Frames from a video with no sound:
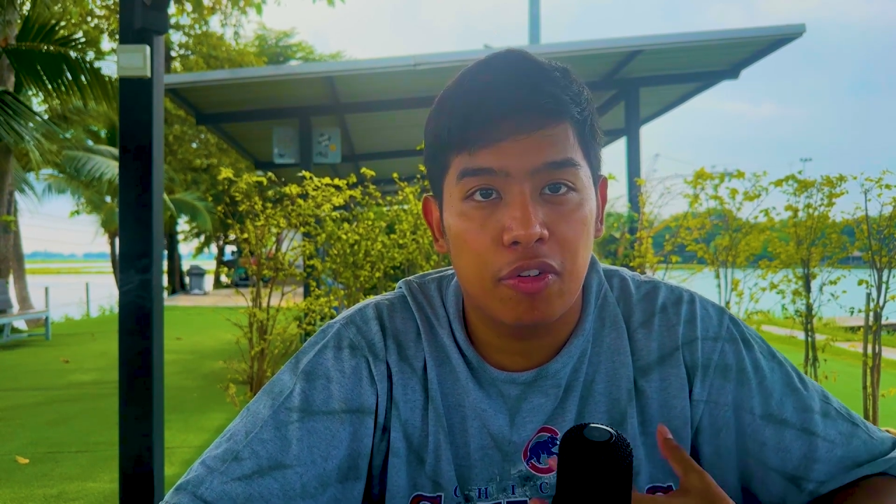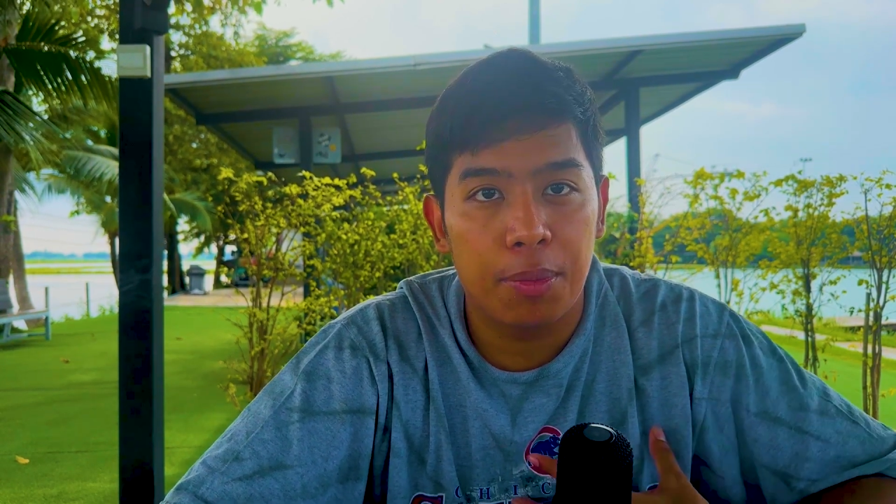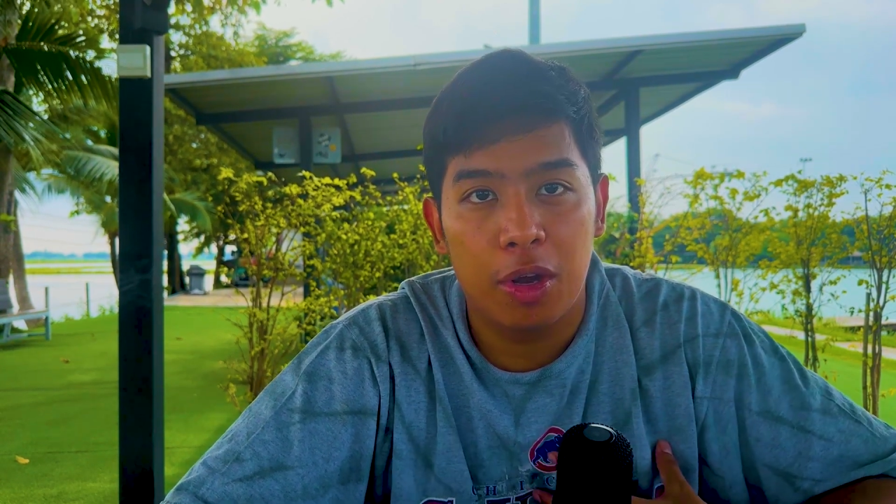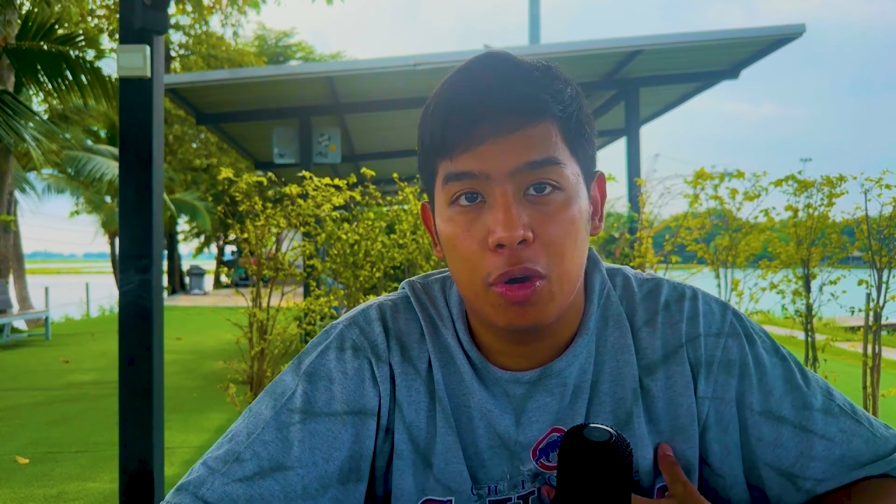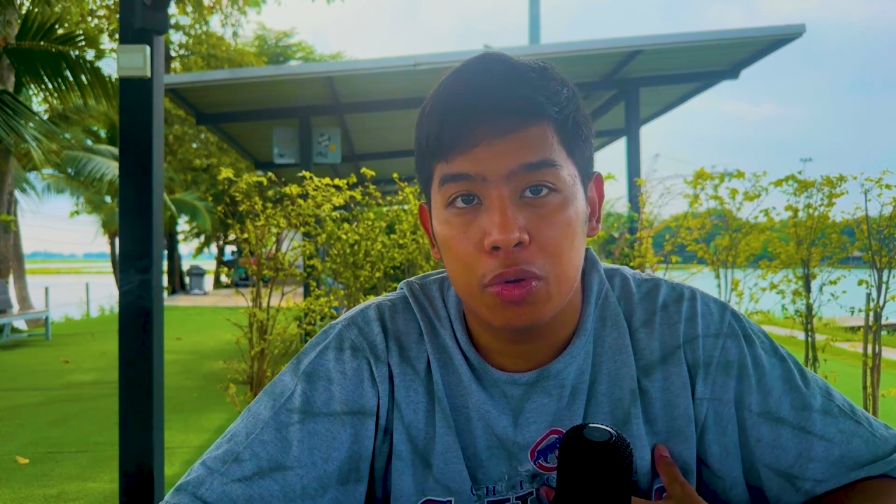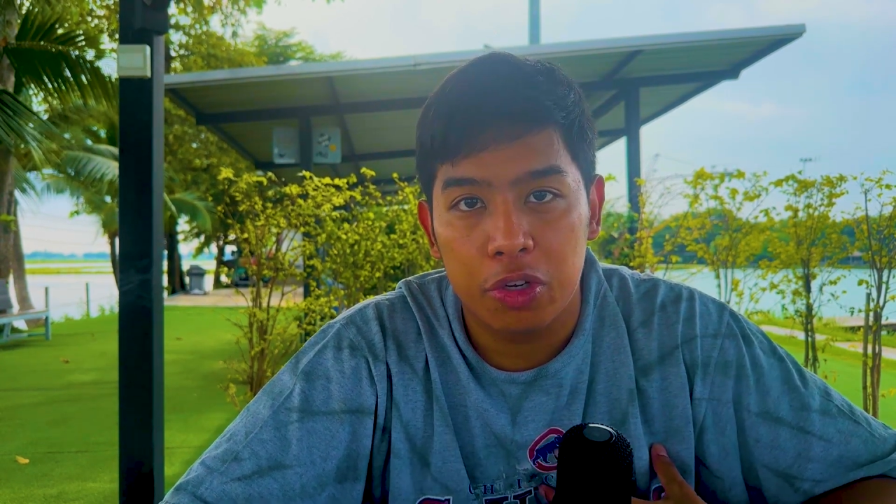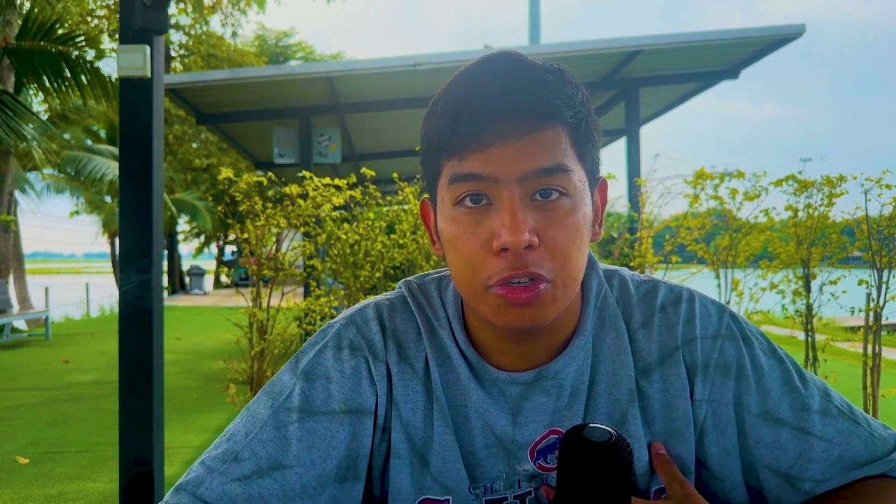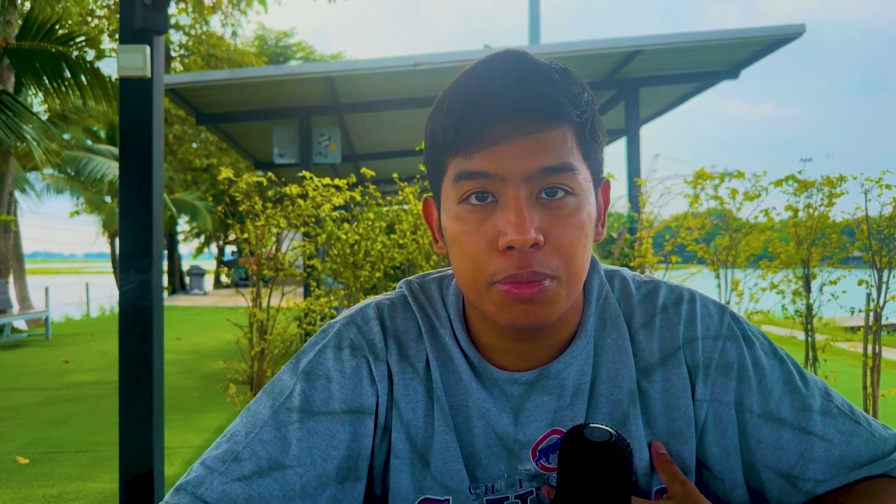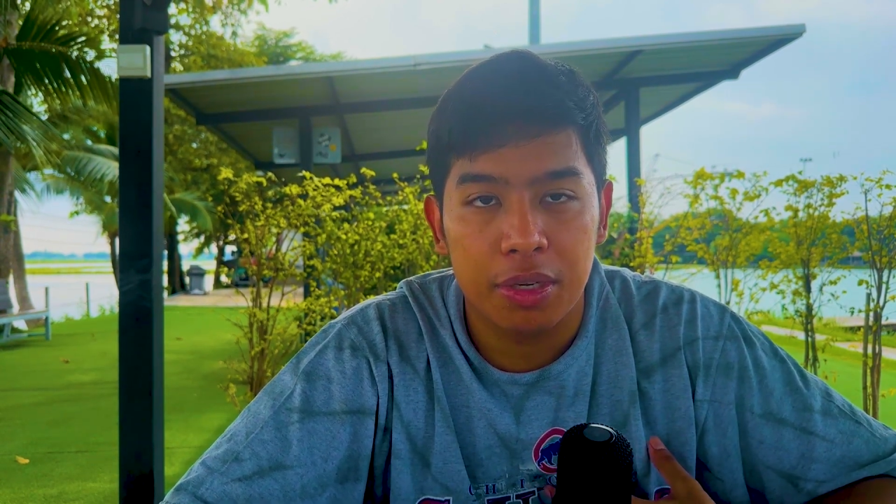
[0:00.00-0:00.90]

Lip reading: for my own good,